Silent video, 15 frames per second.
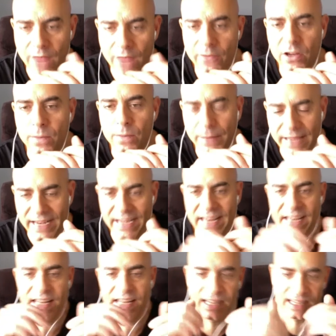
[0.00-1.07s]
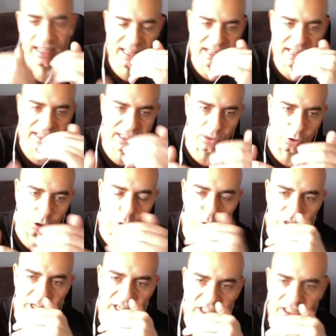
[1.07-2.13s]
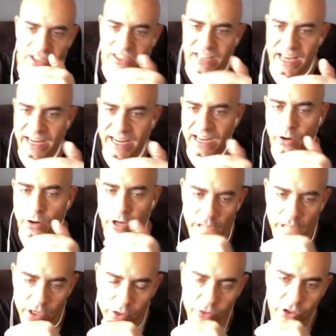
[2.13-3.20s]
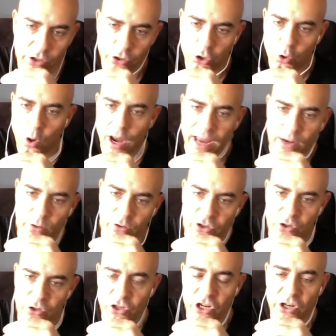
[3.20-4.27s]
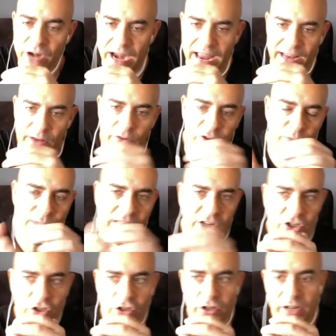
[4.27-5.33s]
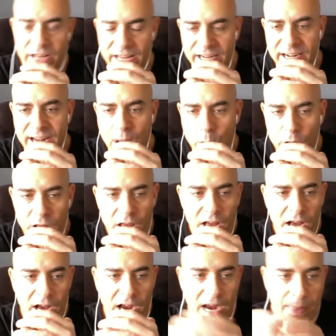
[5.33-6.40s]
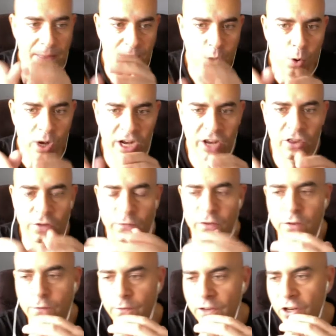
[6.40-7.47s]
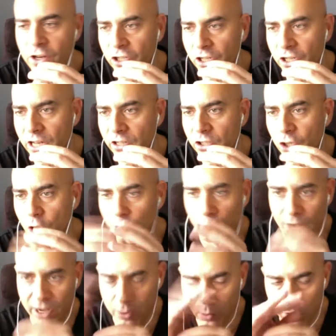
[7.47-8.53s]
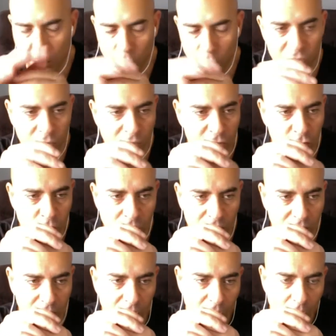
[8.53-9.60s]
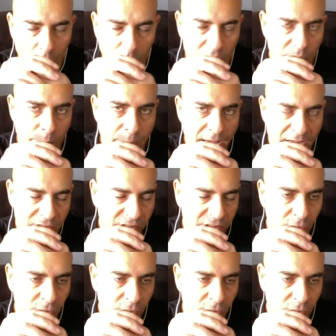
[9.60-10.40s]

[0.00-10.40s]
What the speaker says: competing, closing distance, getting out, using your triangles, using your angles, making sure you're in and out, and then going in there for the finish. And Shao Franco, our original instructor, was a master